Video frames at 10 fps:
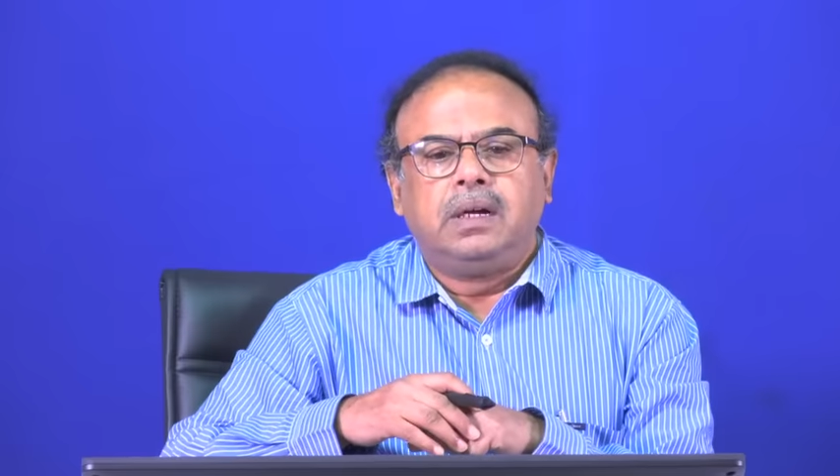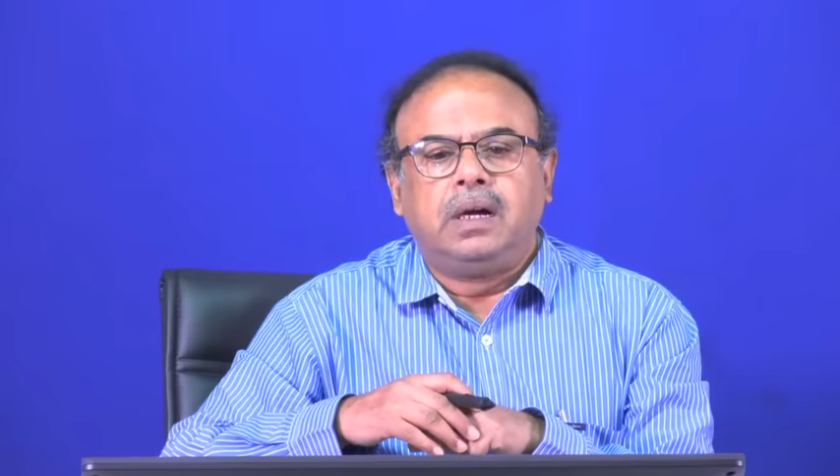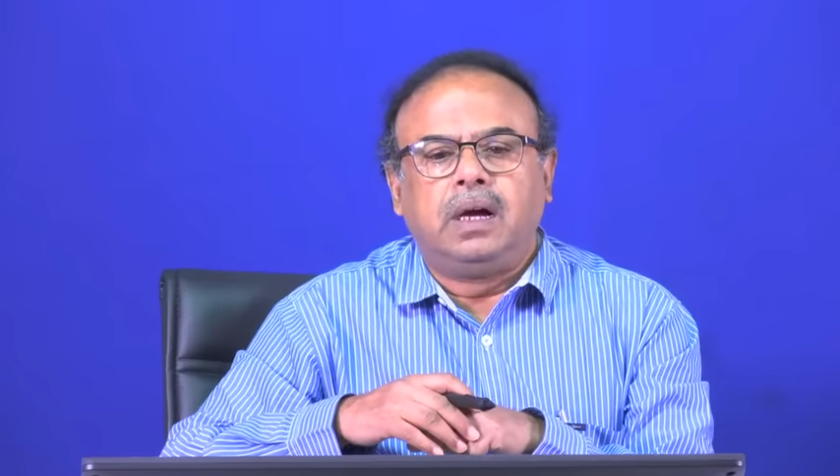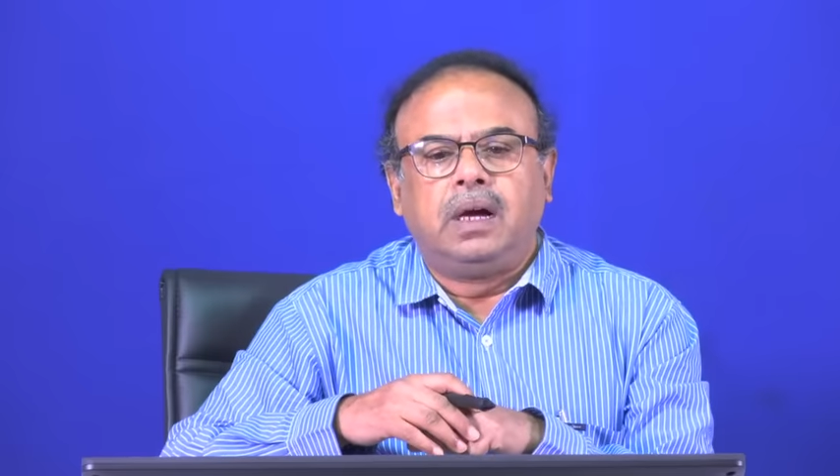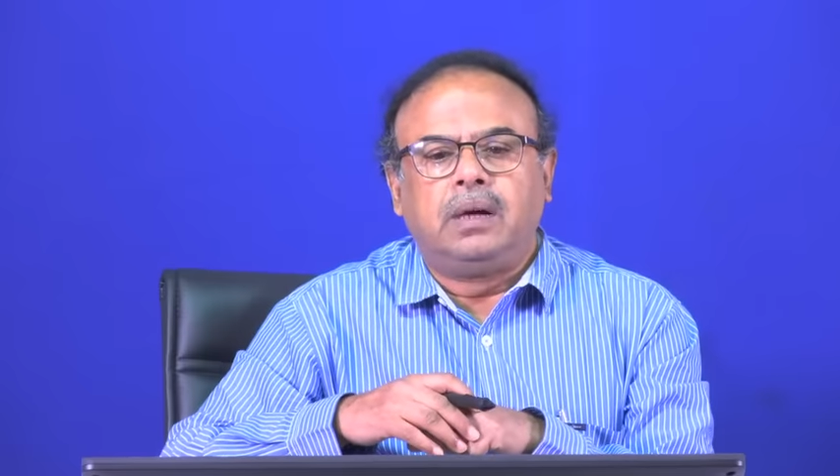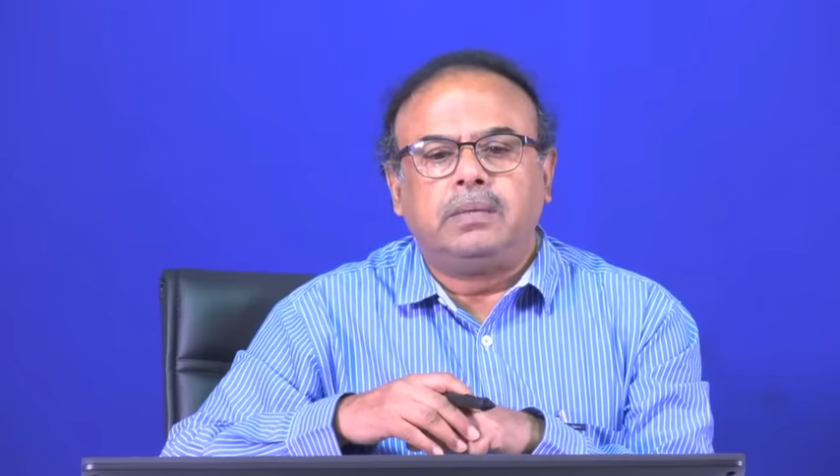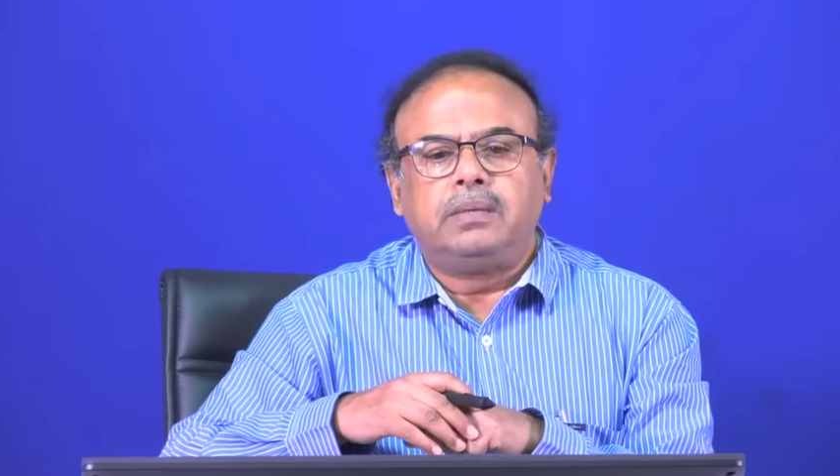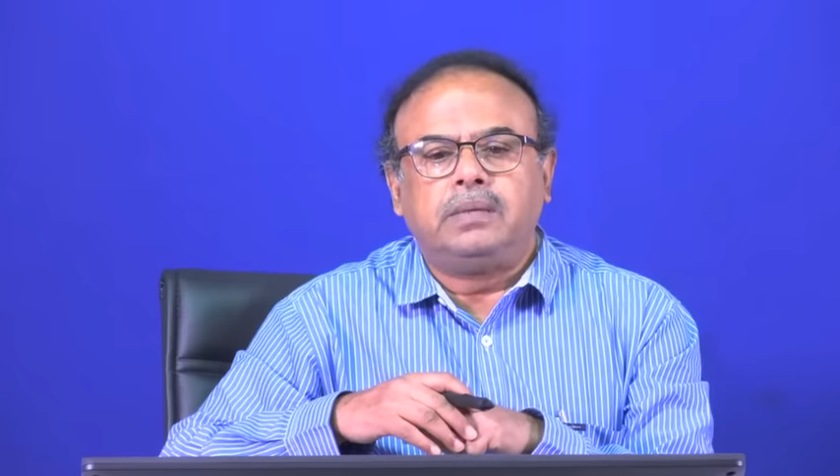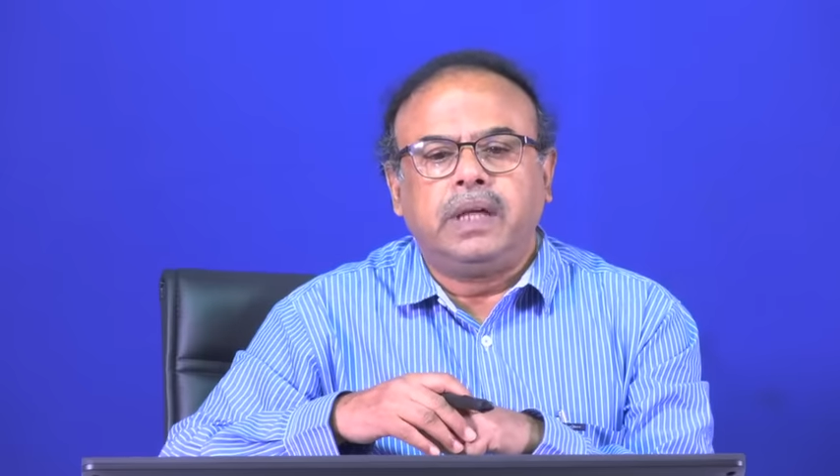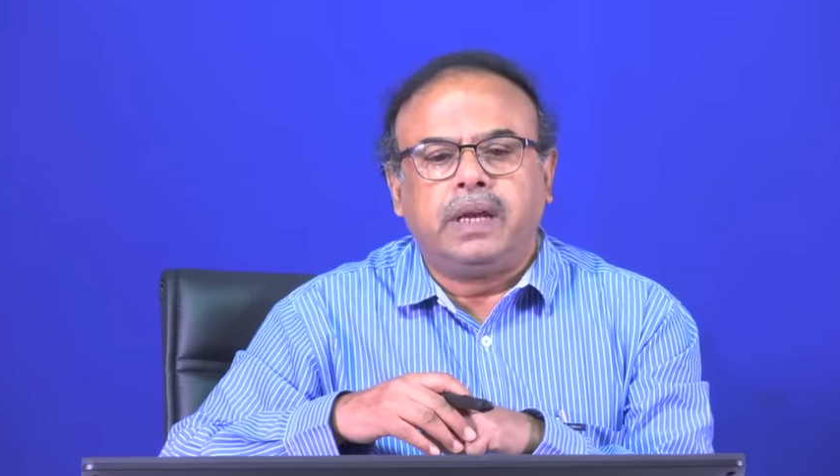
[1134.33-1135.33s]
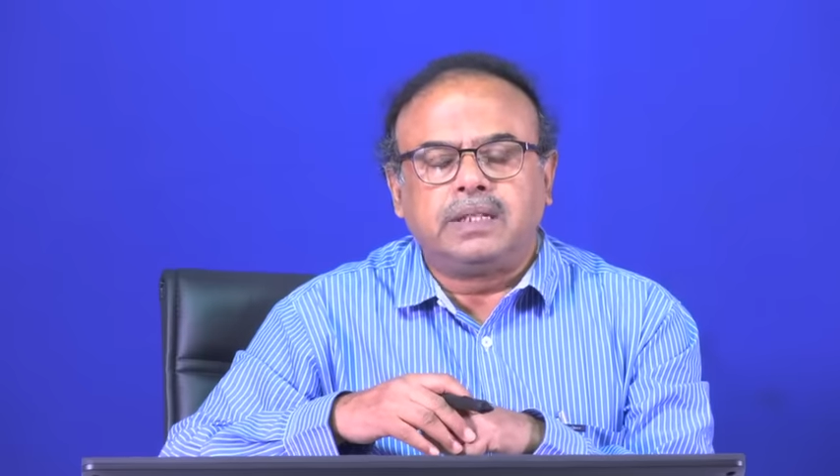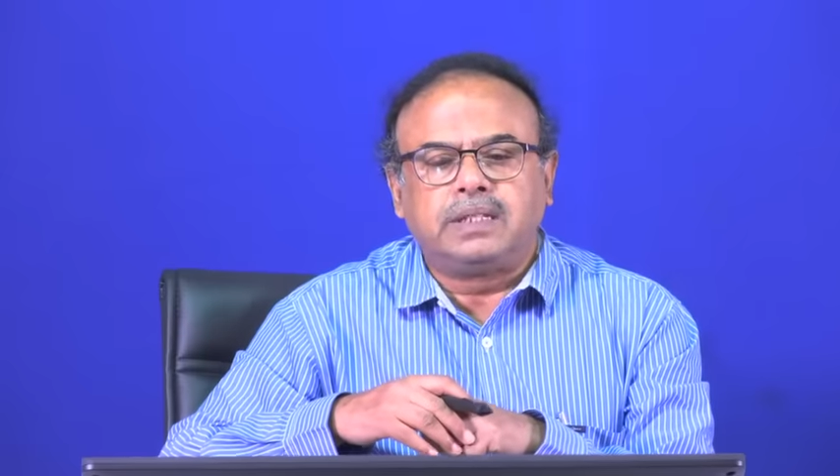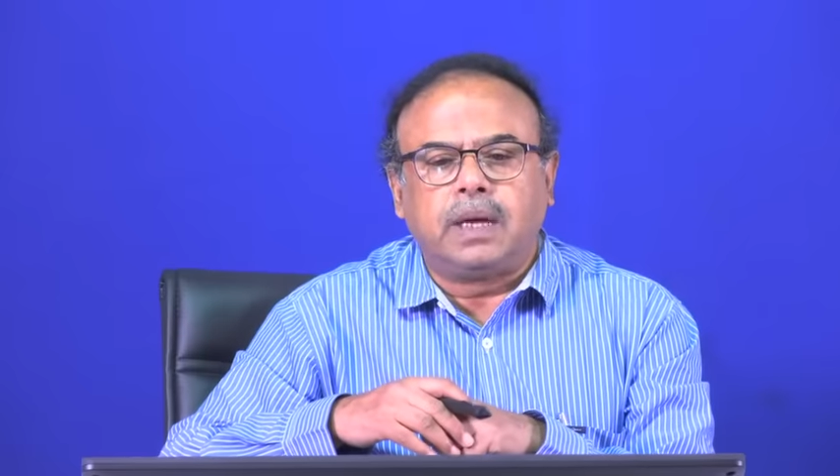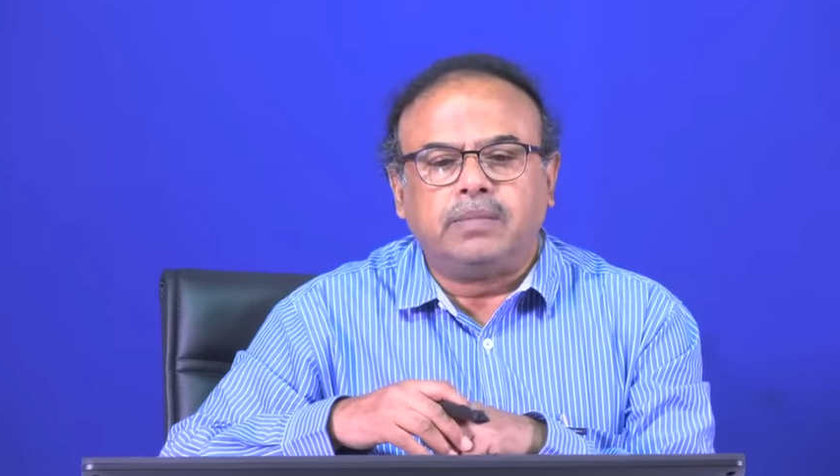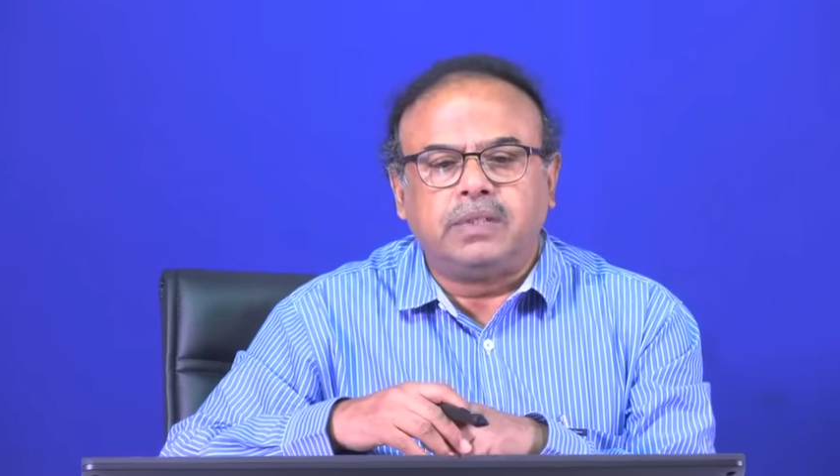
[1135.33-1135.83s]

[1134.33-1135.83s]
there are some